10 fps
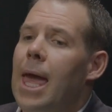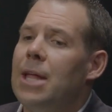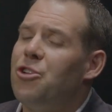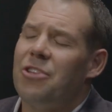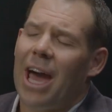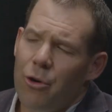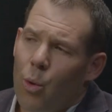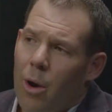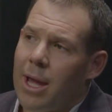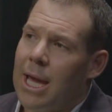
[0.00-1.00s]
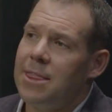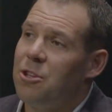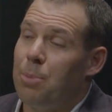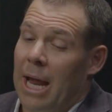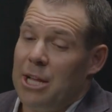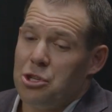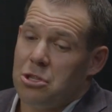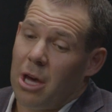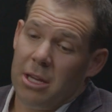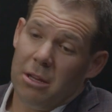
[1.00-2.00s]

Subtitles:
And Chase, I don't know where I got this, but I just thought,